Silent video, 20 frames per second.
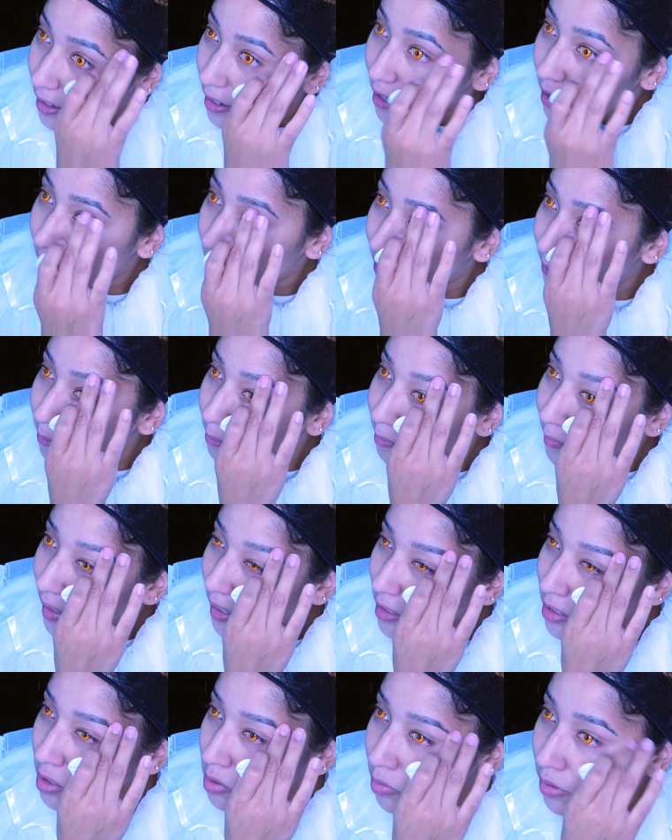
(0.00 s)
And
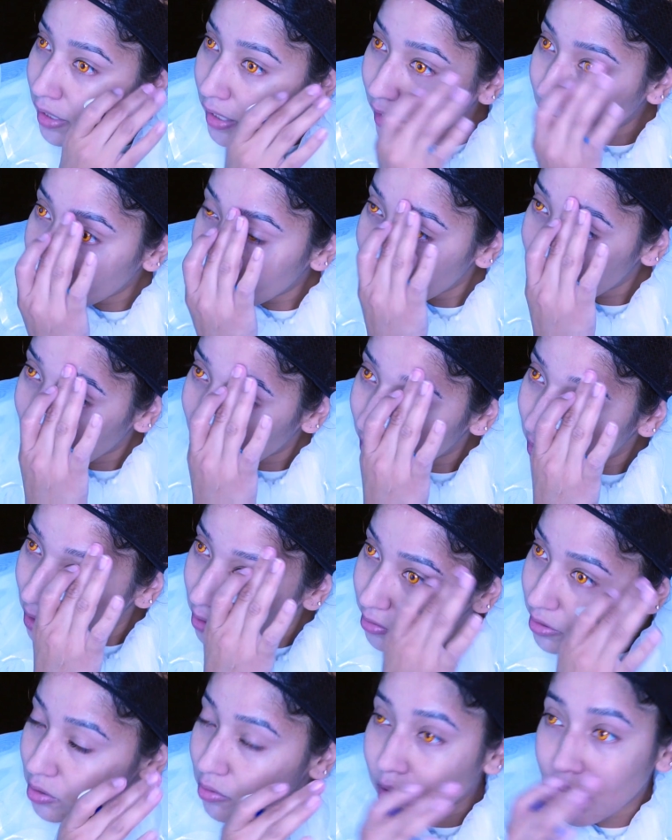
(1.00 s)
I just want to get this out
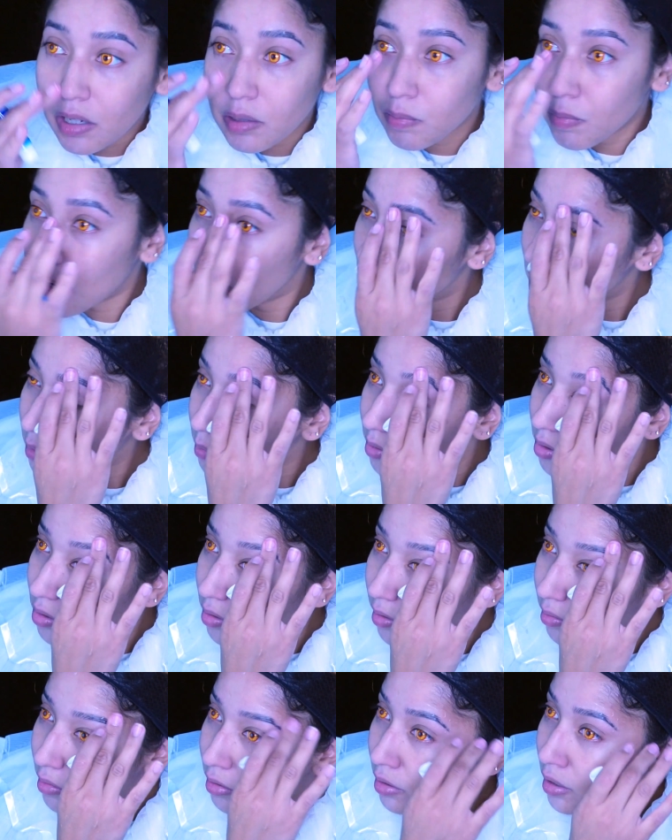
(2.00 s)
to you as quick as possible,
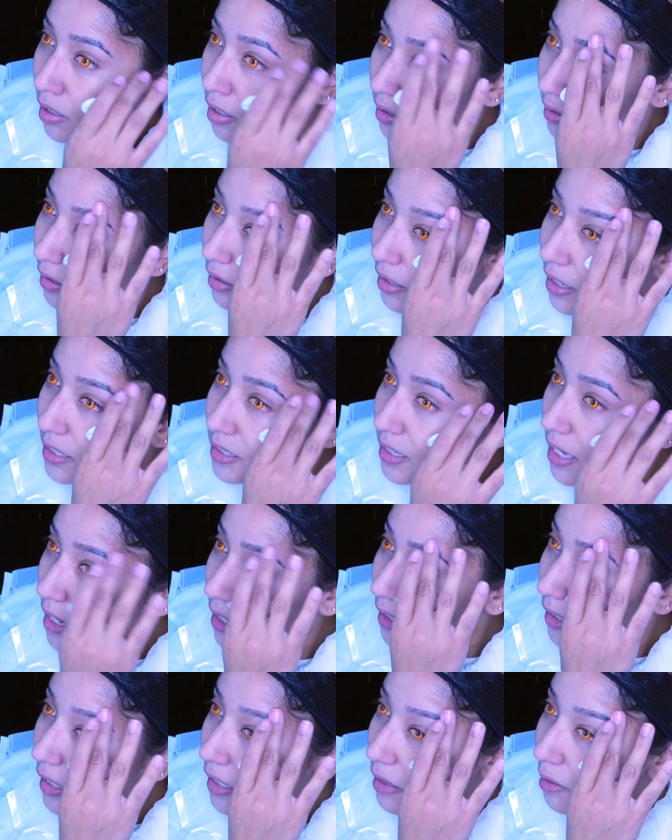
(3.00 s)
so the less
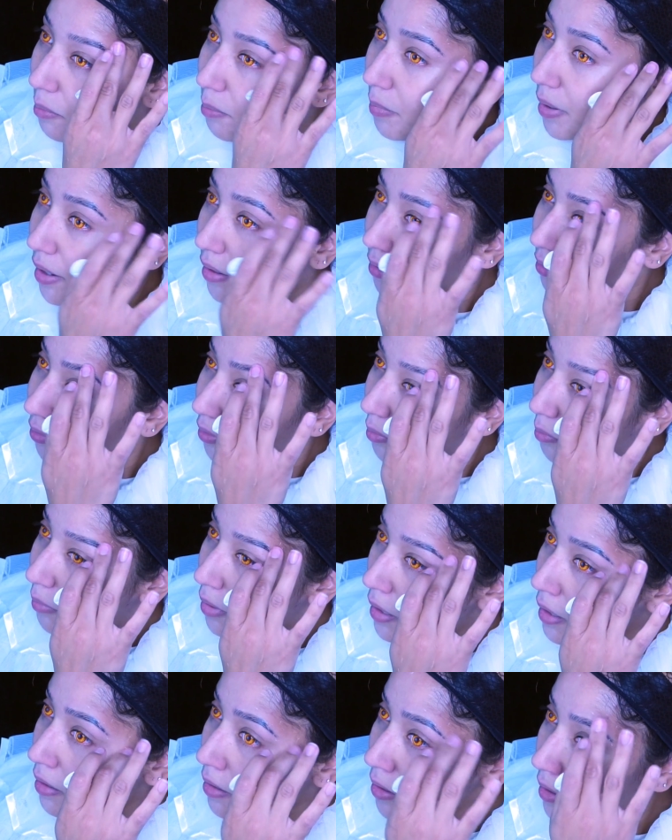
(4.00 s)
editing, the better for
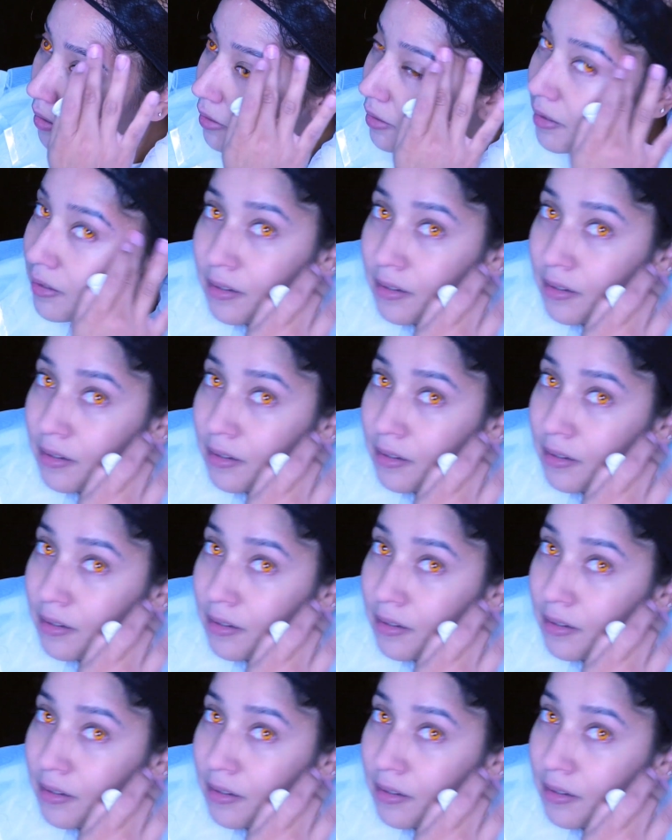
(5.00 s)
me.